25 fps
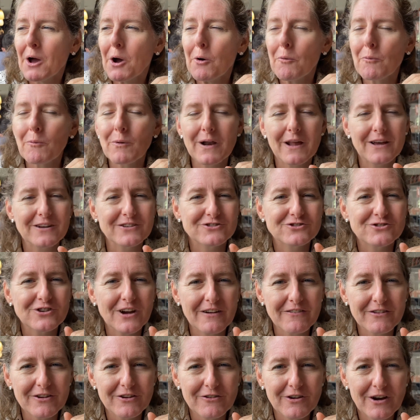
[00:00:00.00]
when I was
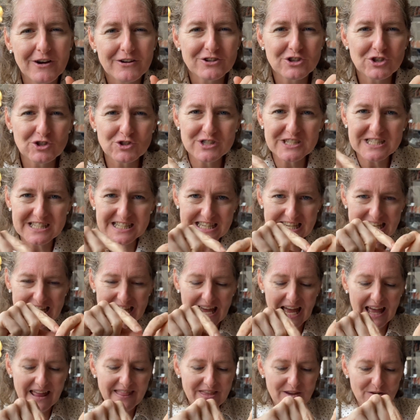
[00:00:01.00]
driving around, you'd see
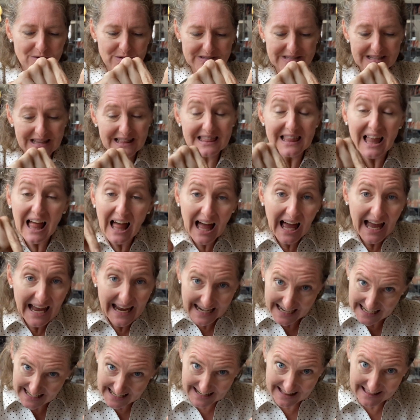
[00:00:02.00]
there was a
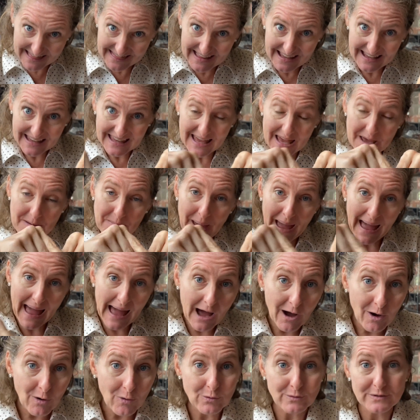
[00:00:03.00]
line that came
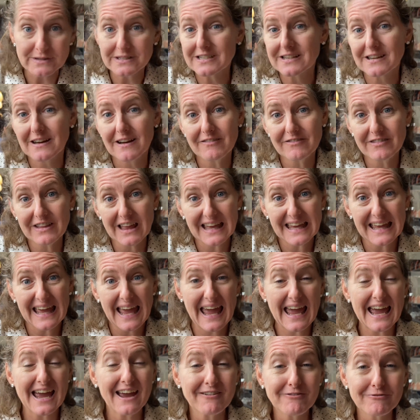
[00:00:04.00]
out of like
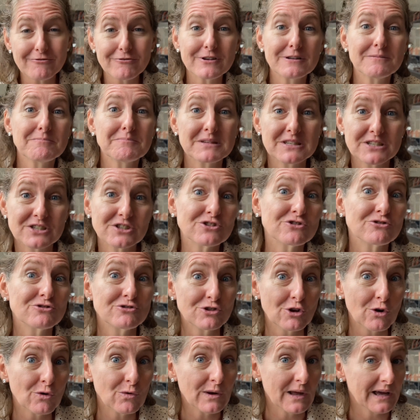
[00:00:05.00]
every Mr.
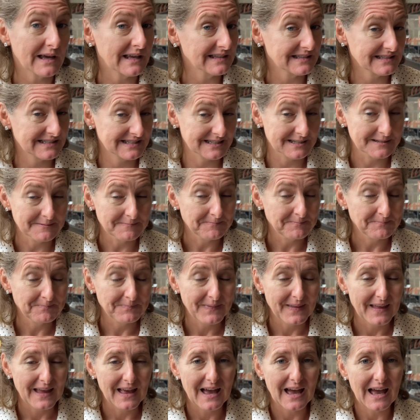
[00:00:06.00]
Donuts.
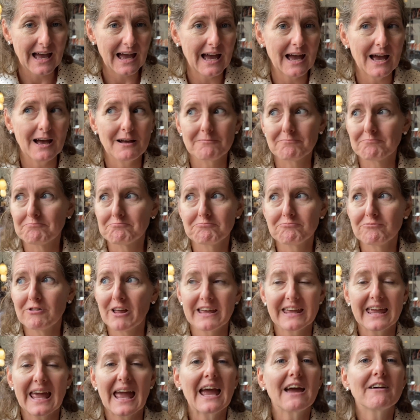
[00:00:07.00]

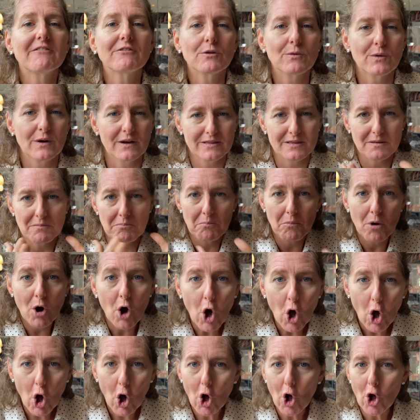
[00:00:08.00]
Like everywhere, the
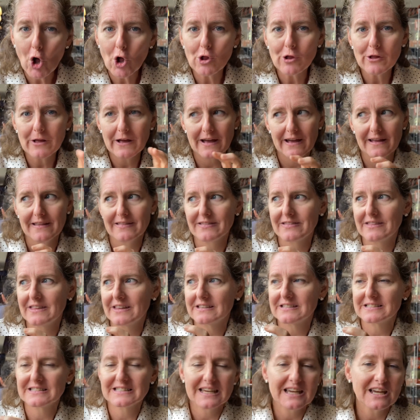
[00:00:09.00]
mall, at the
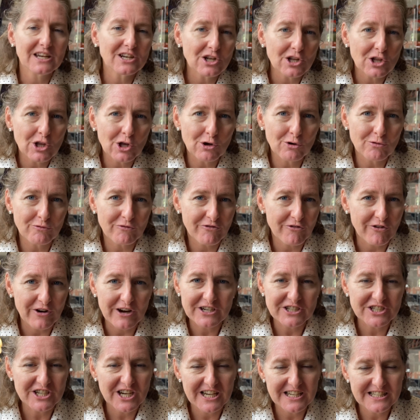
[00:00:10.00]
standalone
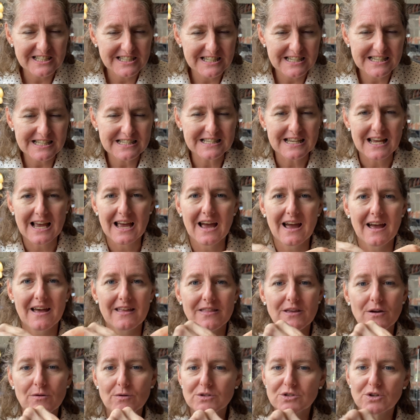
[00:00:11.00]
franchises,
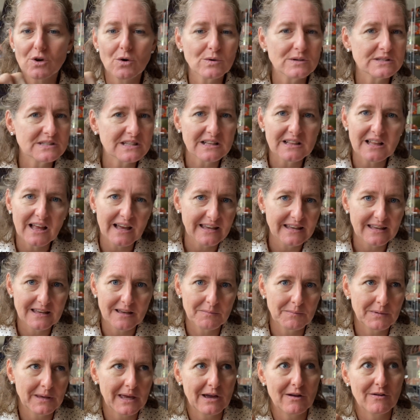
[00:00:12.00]
there was always a line
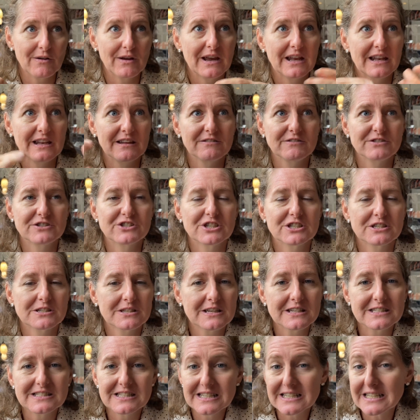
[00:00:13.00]
coming out. And it was just
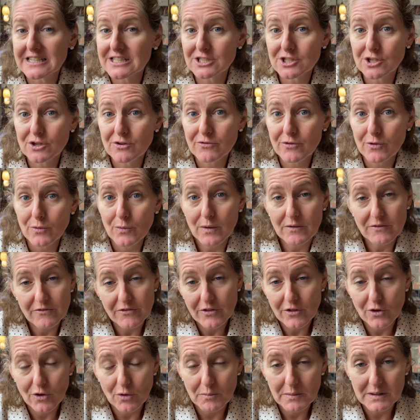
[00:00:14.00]
because they did 2-for-1 for
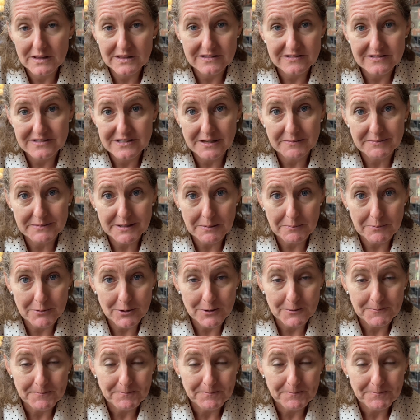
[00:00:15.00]
the whole month of September.